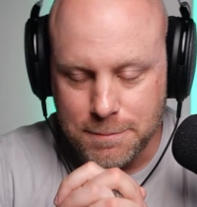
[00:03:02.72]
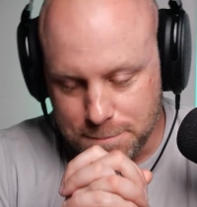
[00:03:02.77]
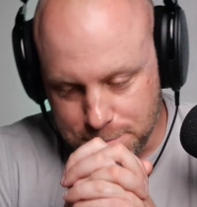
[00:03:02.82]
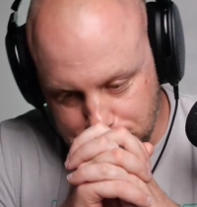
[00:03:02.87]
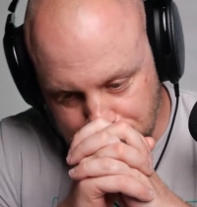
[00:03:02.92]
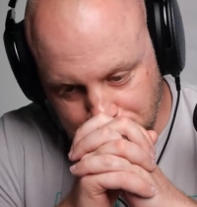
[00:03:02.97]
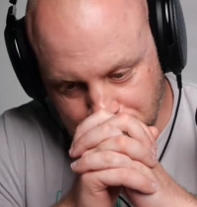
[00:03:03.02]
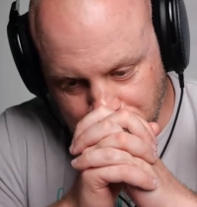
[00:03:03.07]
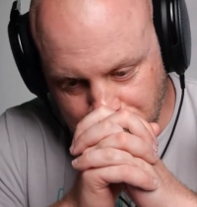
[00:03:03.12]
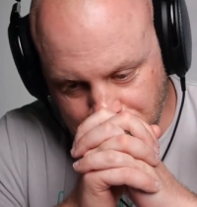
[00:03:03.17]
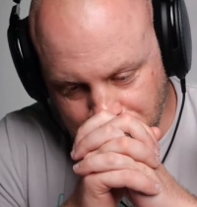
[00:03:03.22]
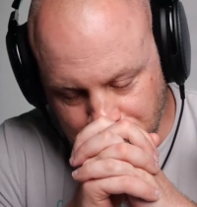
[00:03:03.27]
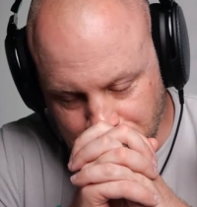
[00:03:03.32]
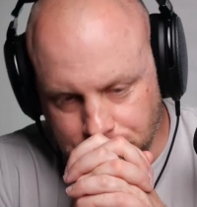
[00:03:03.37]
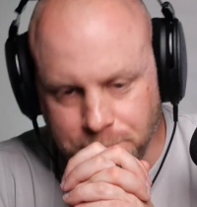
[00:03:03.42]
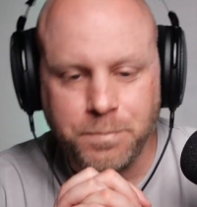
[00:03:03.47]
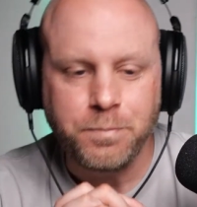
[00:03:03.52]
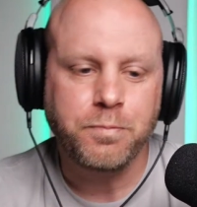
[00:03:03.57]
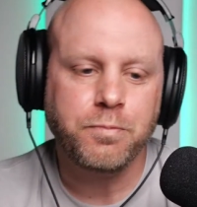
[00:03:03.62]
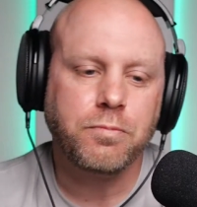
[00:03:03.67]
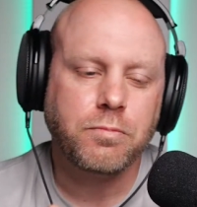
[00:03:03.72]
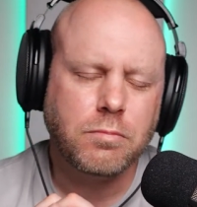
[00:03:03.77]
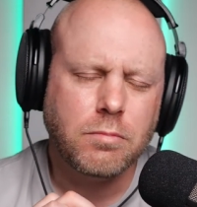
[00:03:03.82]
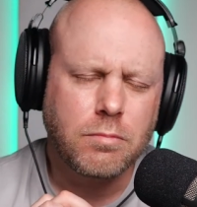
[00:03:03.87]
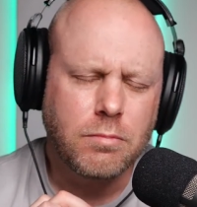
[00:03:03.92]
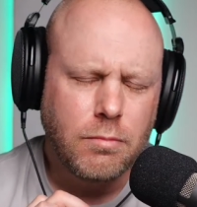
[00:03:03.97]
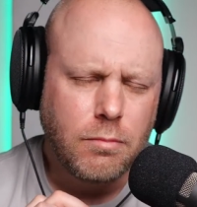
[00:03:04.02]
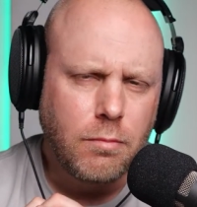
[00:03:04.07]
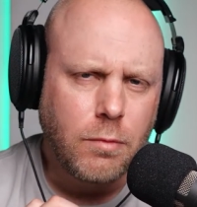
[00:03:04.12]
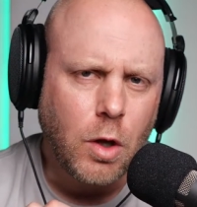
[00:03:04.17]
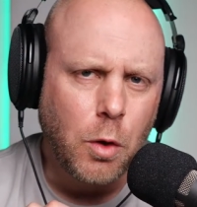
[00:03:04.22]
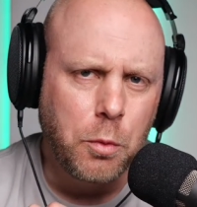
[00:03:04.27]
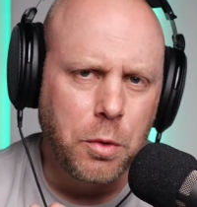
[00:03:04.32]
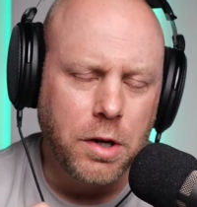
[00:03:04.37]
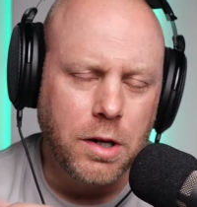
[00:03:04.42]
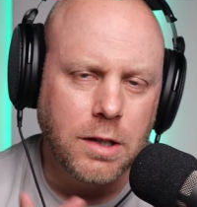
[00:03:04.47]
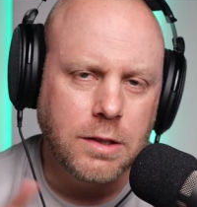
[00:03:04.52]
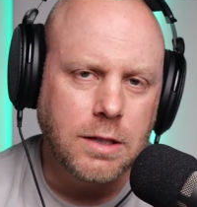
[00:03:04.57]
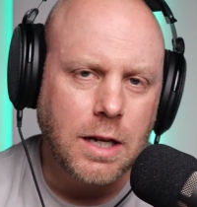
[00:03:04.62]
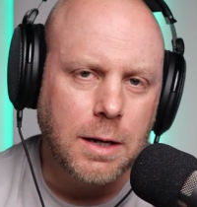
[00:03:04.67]
we're
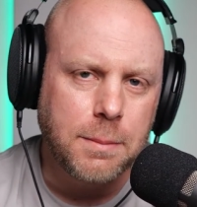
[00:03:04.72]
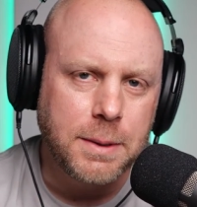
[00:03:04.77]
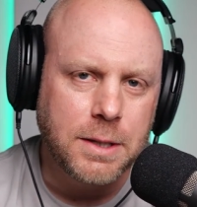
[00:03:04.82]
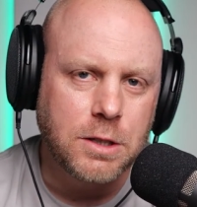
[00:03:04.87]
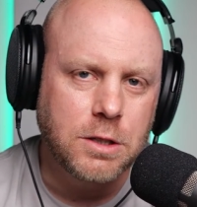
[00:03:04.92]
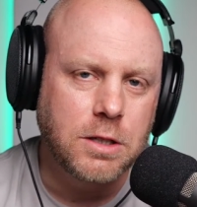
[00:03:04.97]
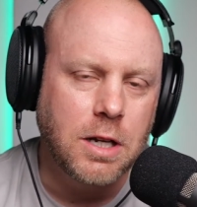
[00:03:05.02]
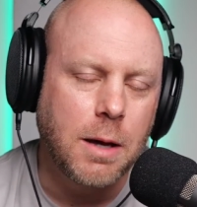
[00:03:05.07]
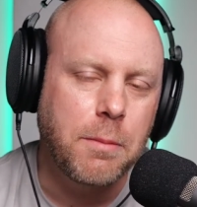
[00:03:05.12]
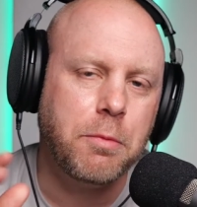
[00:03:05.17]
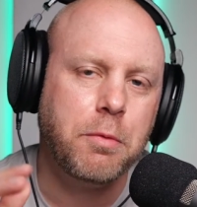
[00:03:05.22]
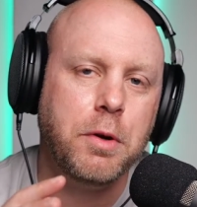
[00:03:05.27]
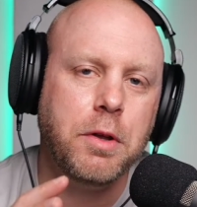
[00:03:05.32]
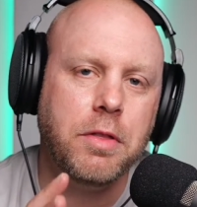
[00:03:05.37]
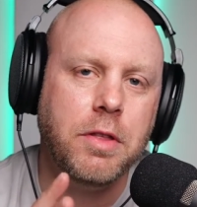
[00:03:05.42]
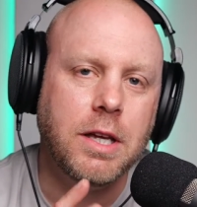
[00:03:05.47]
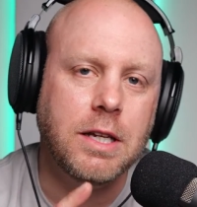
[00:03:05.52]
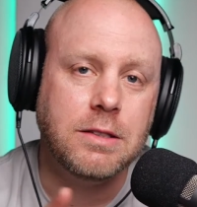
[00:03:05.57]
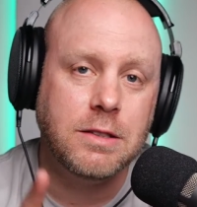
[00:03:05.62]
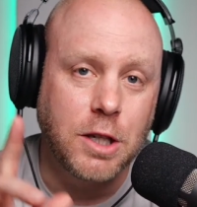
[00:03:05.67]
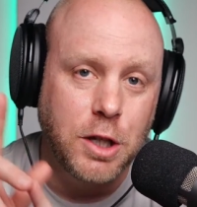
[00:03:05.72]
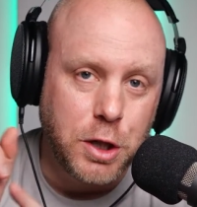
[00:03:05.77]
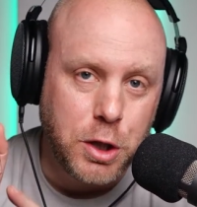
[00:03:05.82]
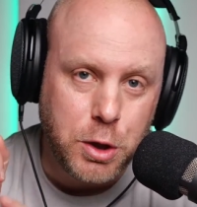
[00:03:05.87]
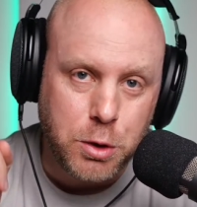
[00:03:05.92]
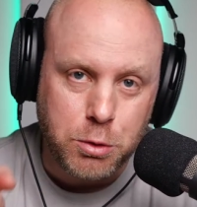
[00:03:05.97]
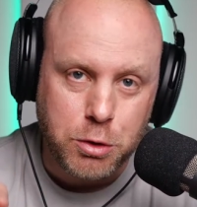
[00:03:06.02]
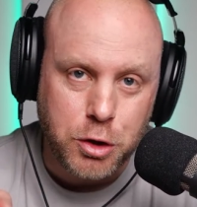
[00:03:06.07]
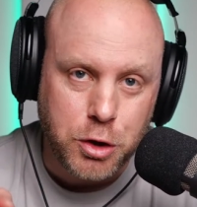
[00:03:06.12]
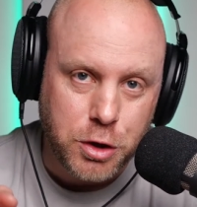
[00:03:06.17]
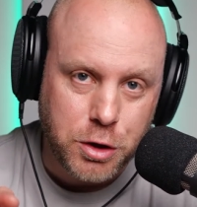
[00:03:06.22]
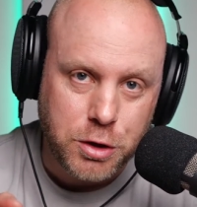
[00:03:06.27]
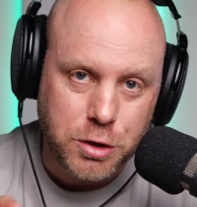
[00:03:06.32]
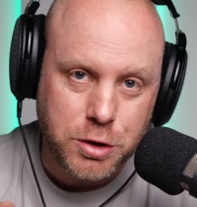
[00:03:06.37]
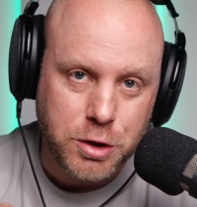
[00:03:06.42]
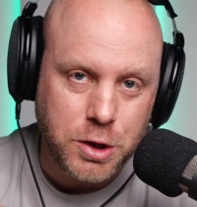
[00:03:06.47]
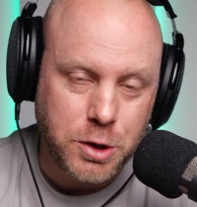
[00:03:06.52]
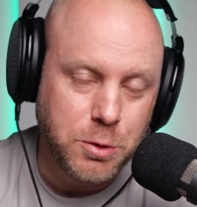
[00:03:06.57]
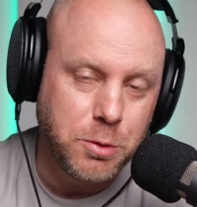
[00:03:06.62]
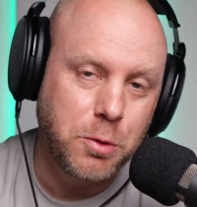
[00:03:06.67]
going to talk about the top 3 things that you shouldn't
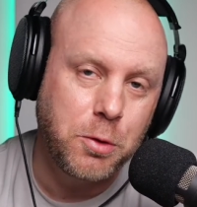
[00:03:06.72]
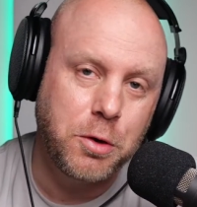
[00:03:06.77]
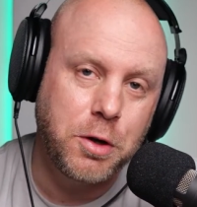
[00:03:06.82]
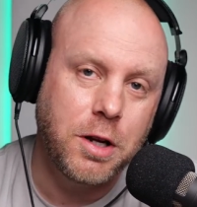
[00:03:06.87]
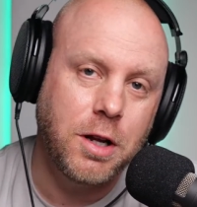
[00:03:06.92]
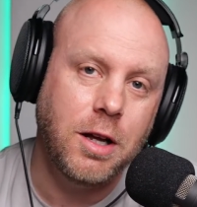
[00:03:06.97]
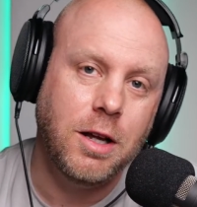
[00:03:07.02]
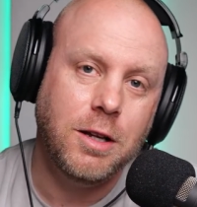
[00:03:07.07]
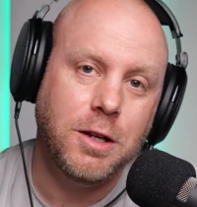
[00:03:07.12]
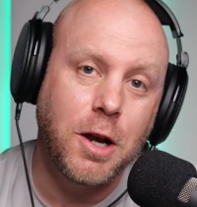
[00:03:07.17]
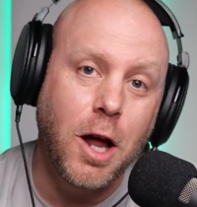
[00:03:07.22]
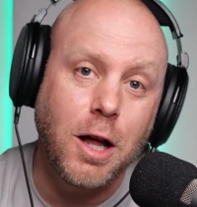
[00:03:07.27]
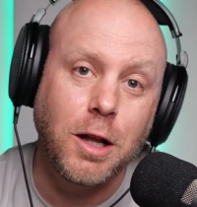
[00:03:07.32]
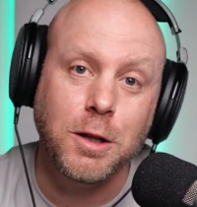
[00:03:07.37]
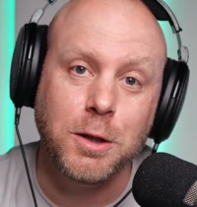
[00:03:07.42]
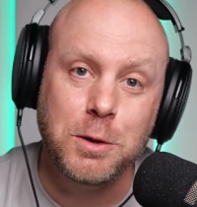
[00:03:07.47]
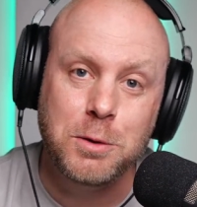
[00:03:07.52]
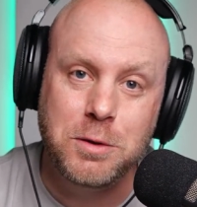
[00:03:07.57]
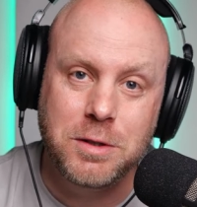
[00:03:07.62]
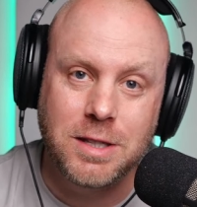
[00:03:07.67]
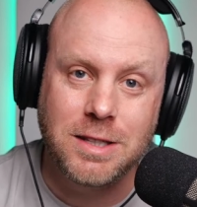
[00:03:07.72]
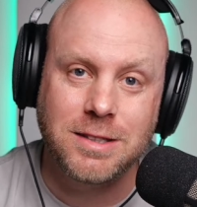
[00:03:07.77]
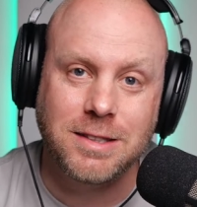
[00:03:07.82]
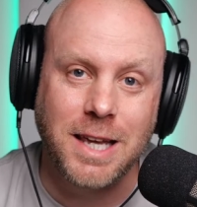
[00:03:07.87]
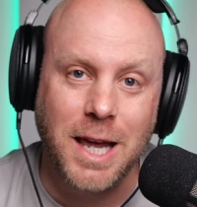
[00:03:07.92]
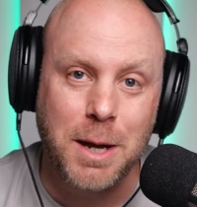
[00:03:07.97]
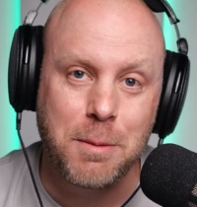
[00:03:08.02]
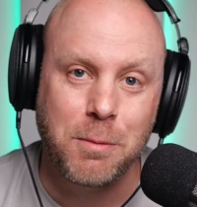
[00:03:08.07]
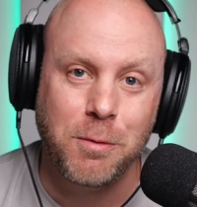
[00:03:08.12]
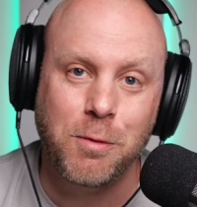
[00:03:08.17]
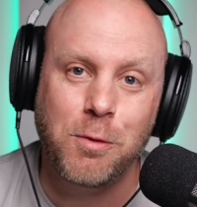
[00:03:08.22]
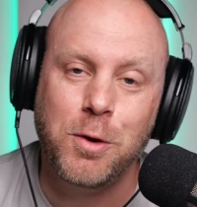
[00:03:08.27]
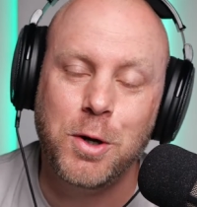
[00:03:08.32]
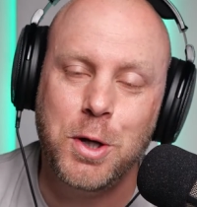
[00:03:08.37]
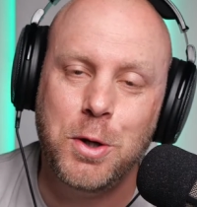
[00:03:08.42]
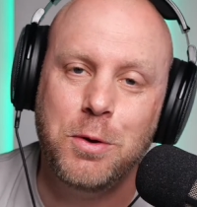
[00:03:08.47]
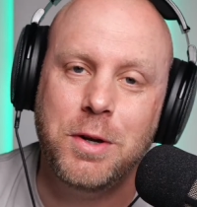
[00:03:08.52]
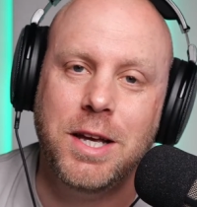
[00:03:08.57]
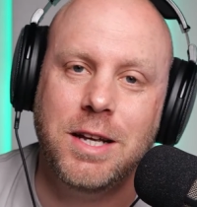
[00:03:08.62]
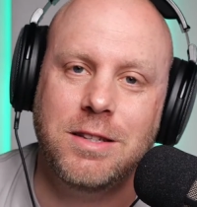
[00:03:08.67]
do in order to not lose this game before
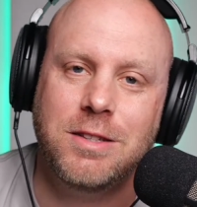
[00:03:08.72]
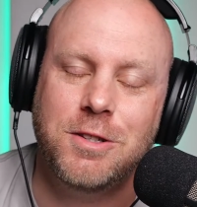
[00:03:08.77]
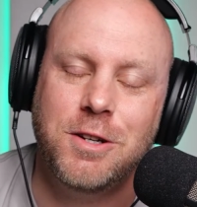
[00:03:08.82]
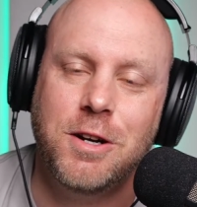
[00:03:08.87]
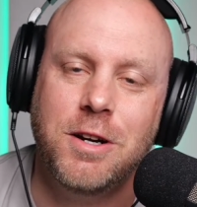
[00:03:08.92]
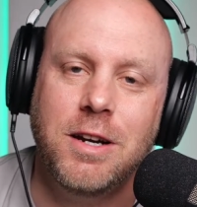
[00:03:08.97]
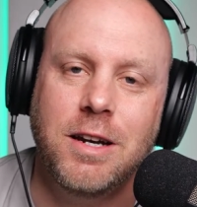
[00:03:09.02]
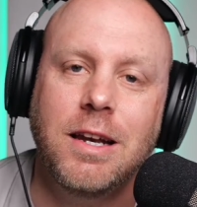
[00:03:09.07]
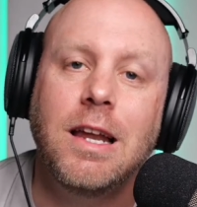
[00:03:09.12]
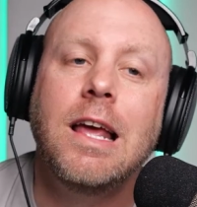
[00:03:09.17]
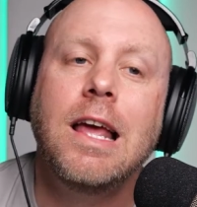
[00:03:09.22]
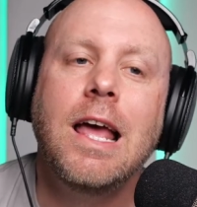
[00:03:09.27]
you get started.